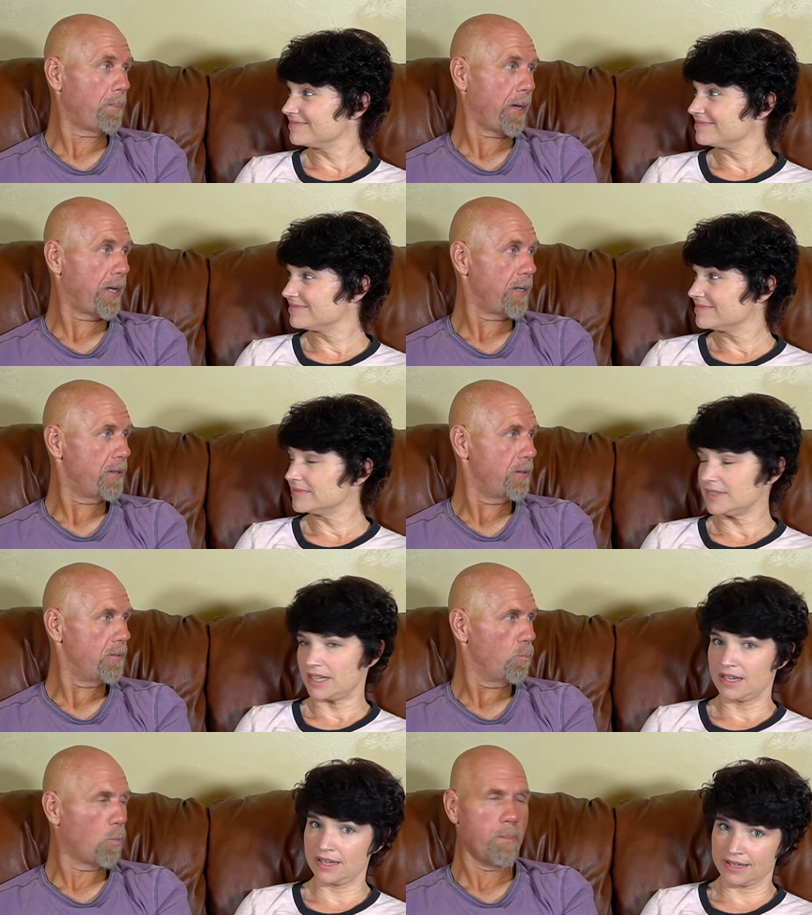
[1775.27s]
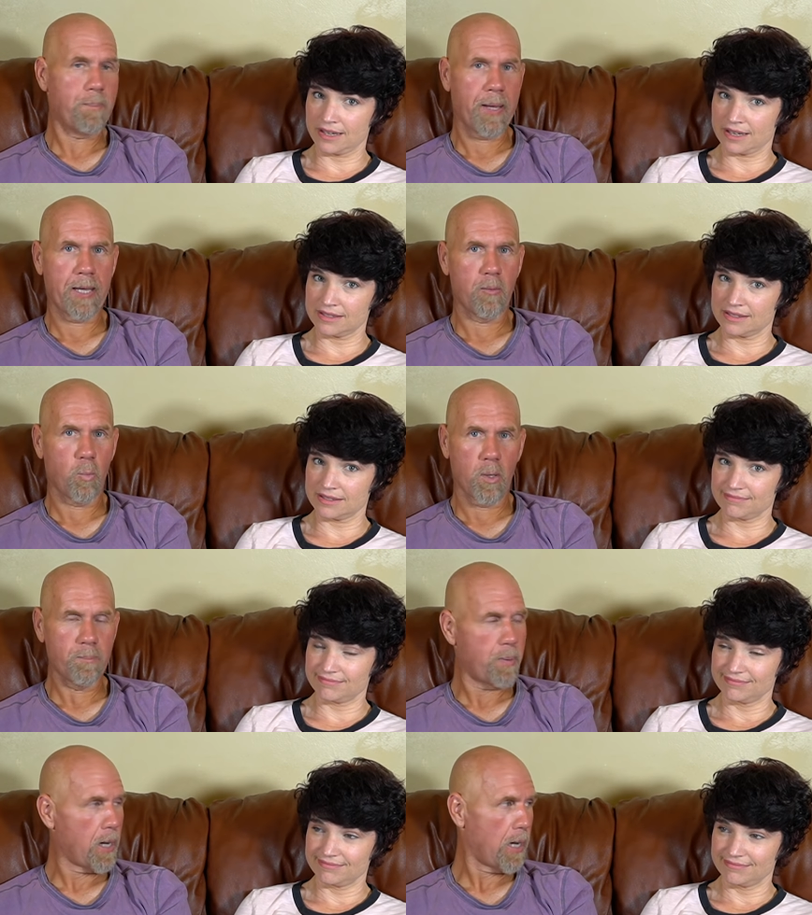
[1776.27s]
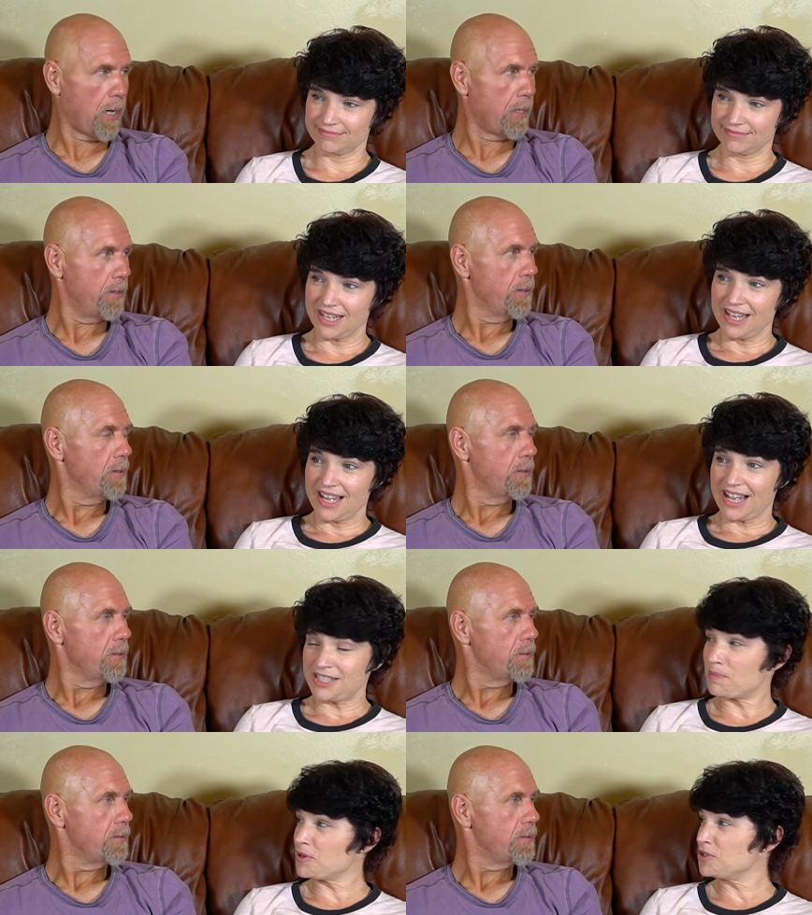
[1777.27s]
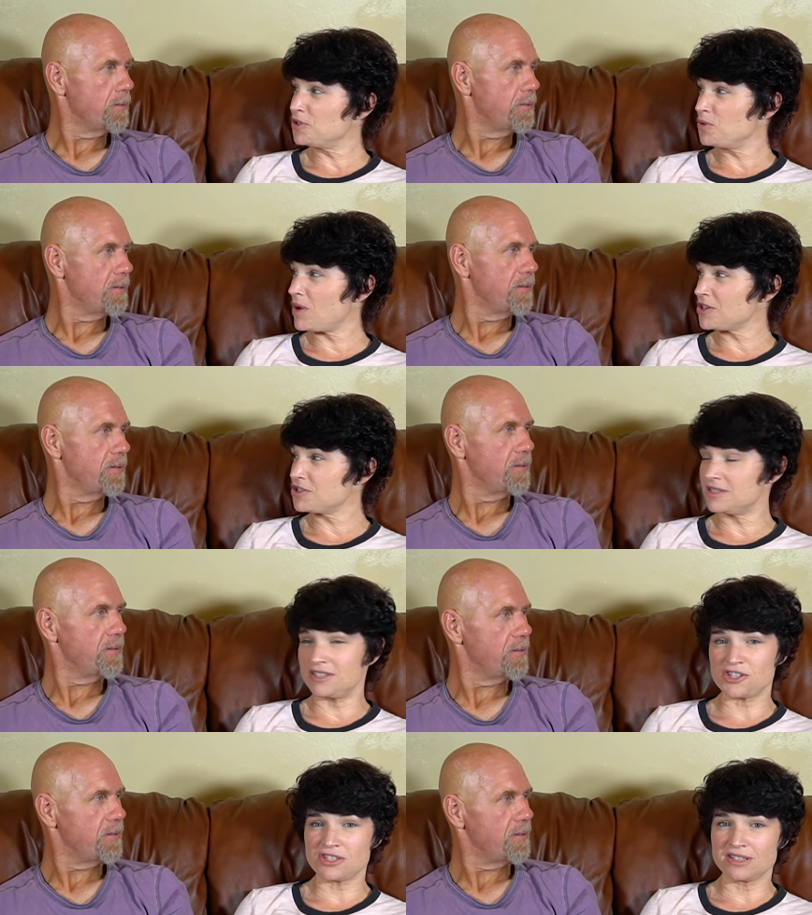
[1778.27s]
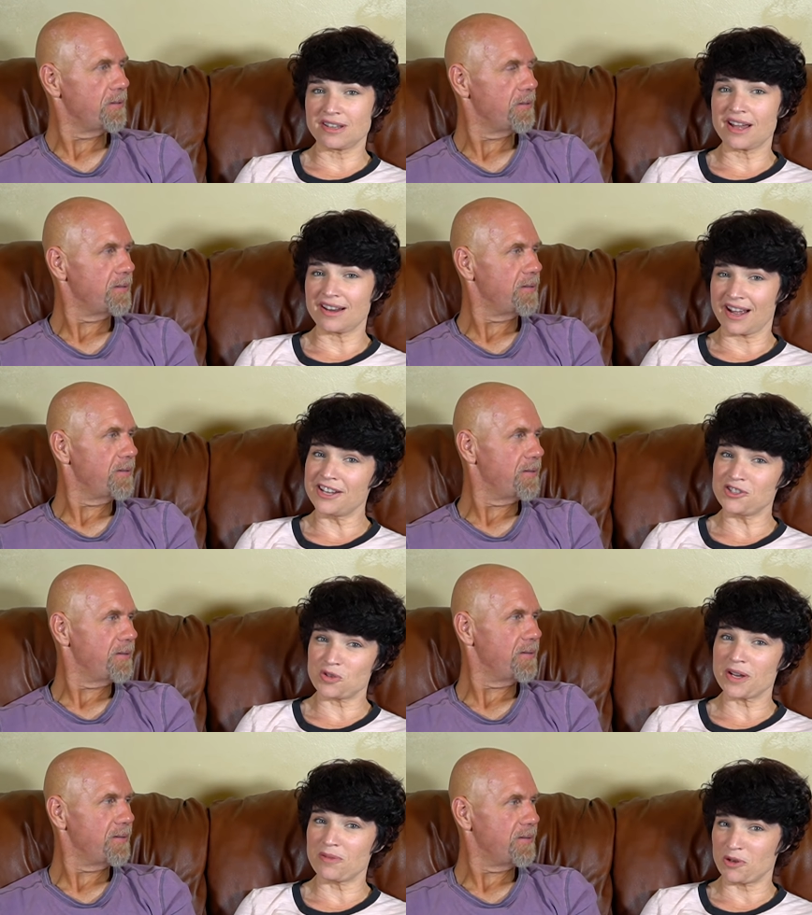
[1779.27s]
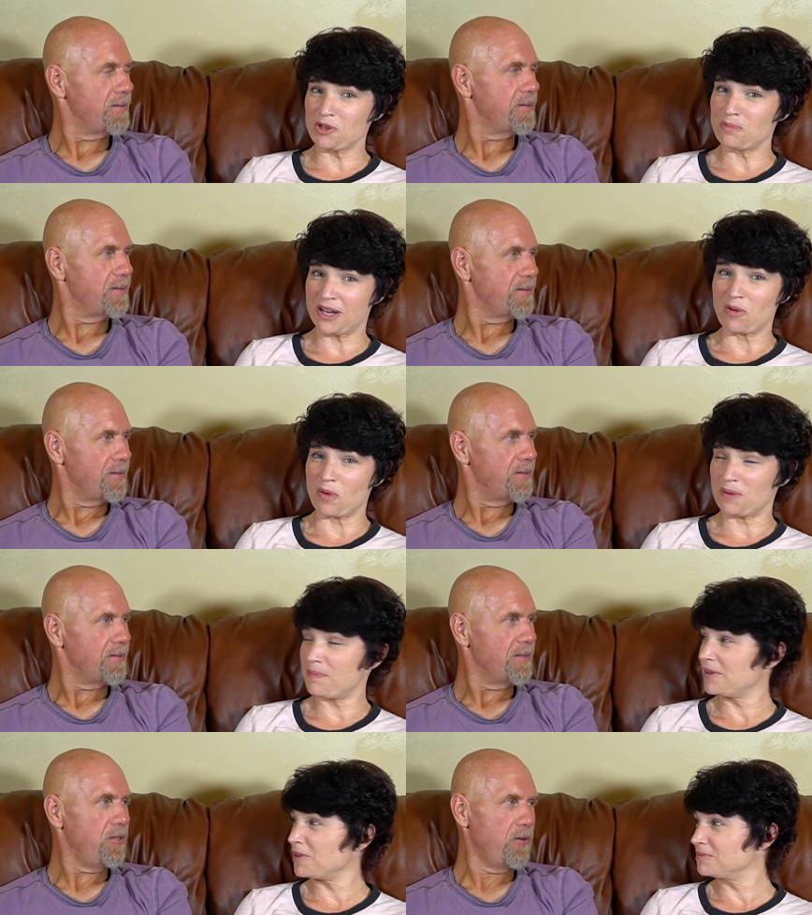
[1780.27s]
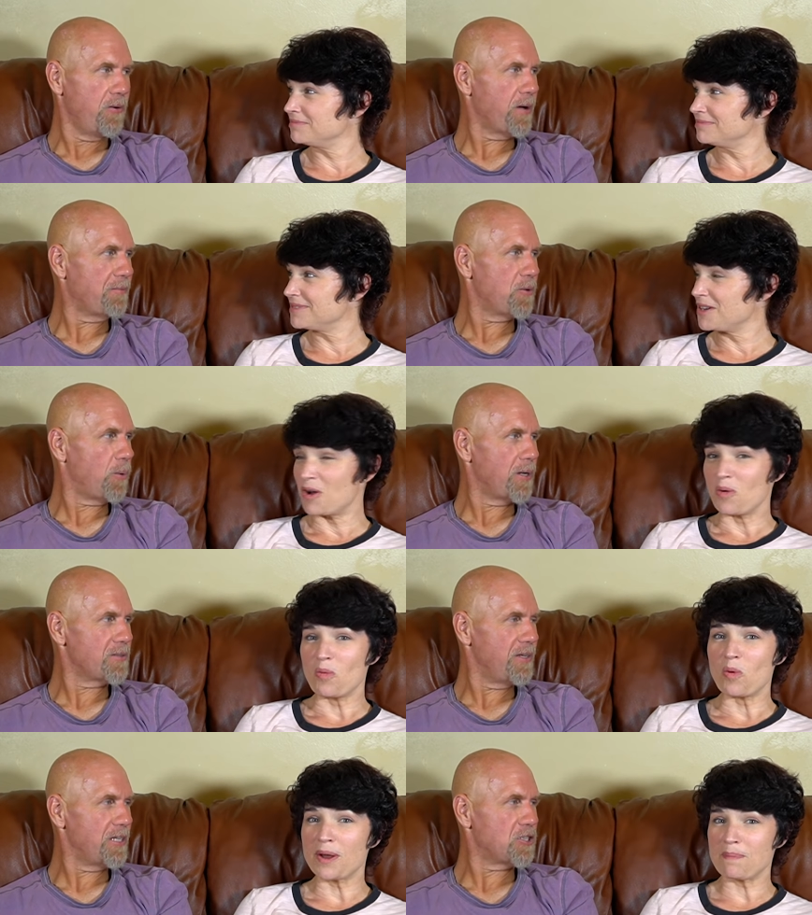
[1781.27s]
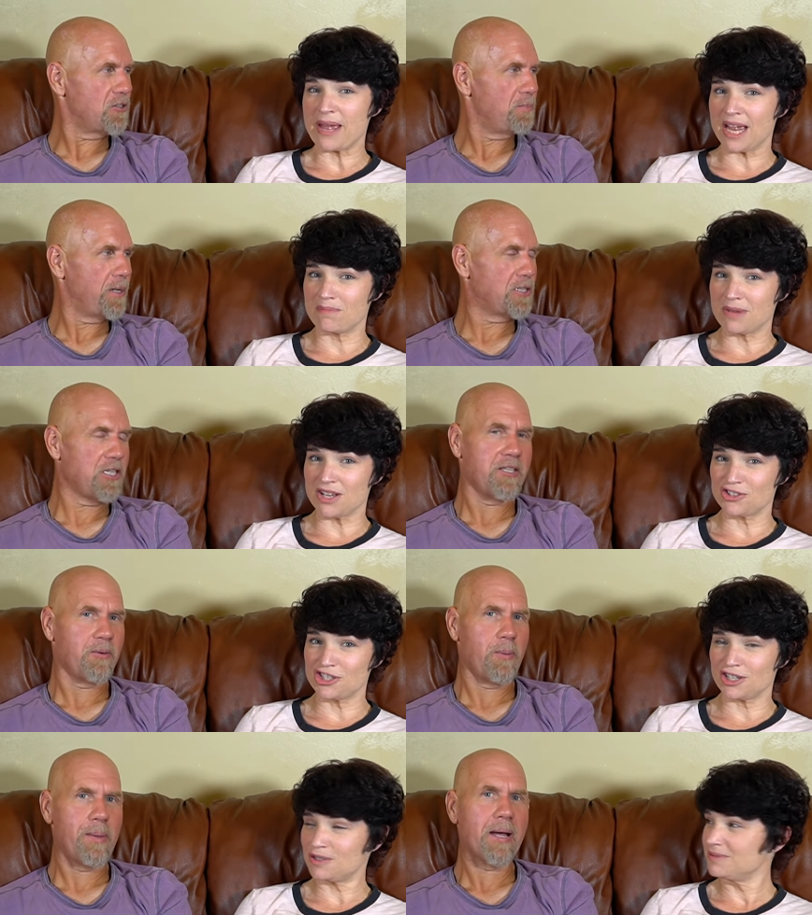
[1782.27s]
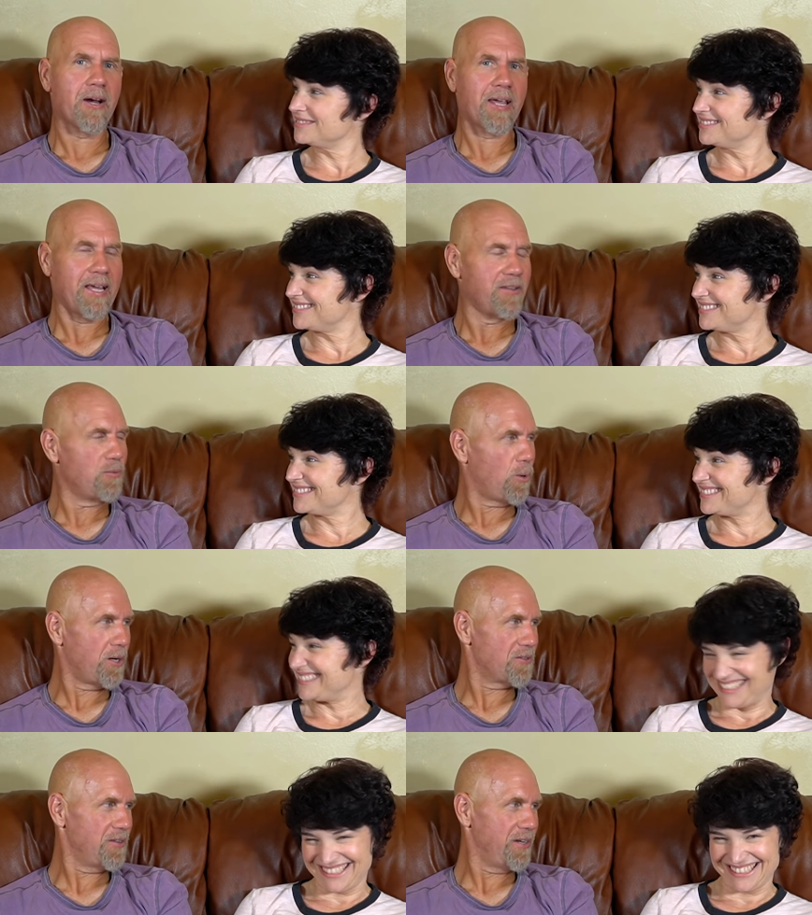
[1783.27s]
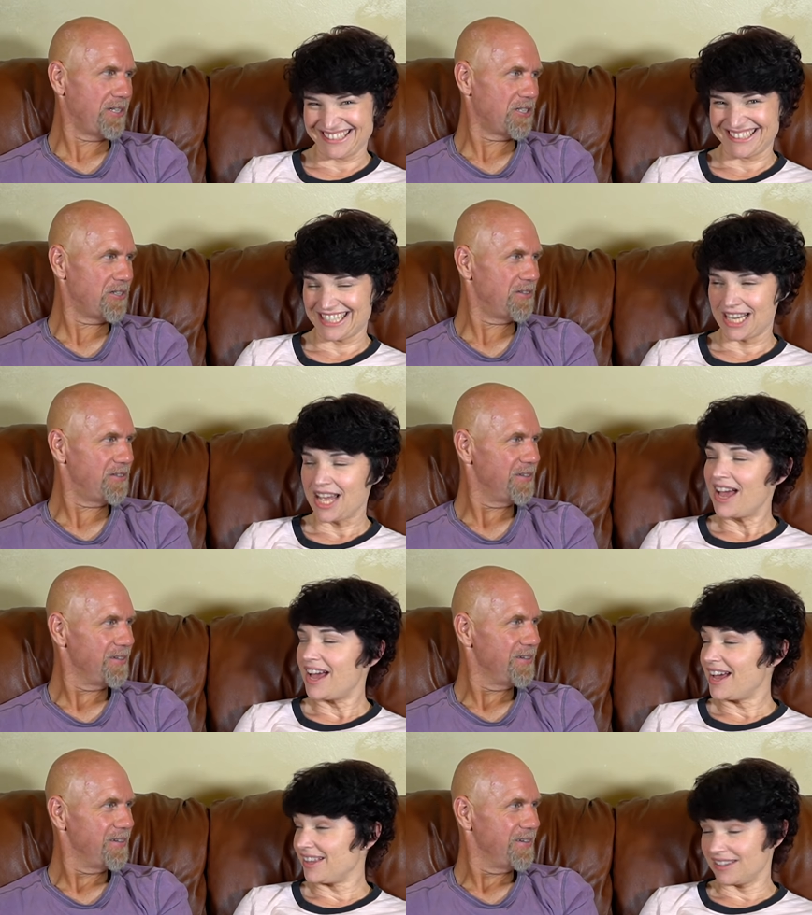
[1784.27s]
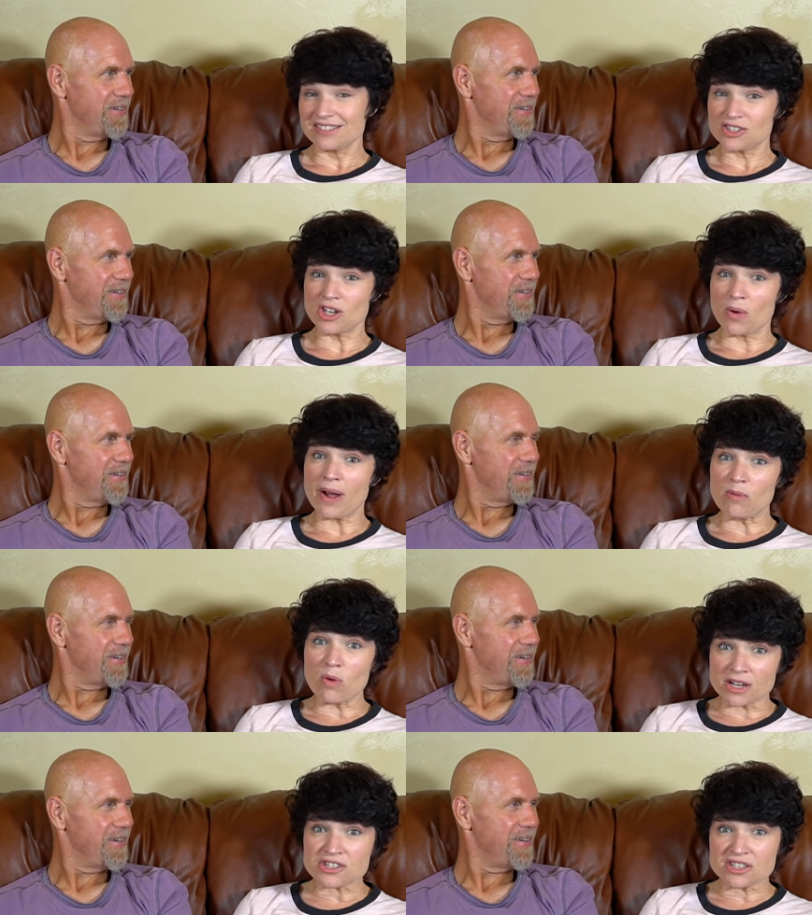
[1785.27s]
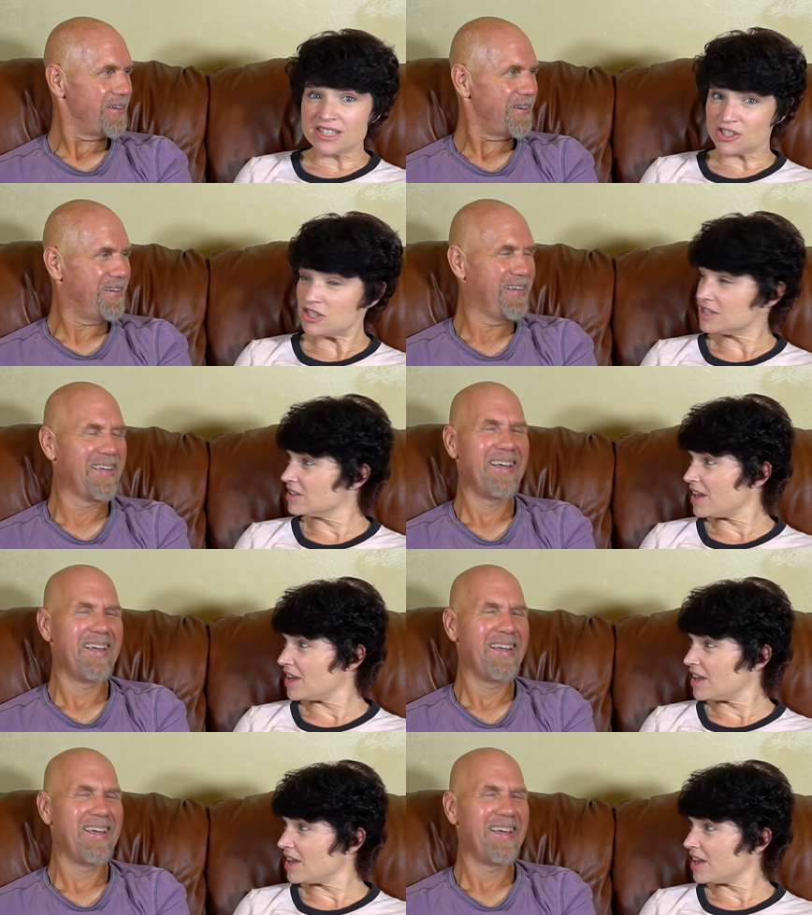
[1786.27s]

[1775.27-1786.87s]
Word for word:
Speaker 1: pan, one yes. pan, one pot. As a person who washes the dishes a lot, I enjoy when you make a one meal.
Speaker 2: You don't have to wash the dishes much either. Too. We make our kids wash the dishes.
Speaker 1: So I wash the dishes a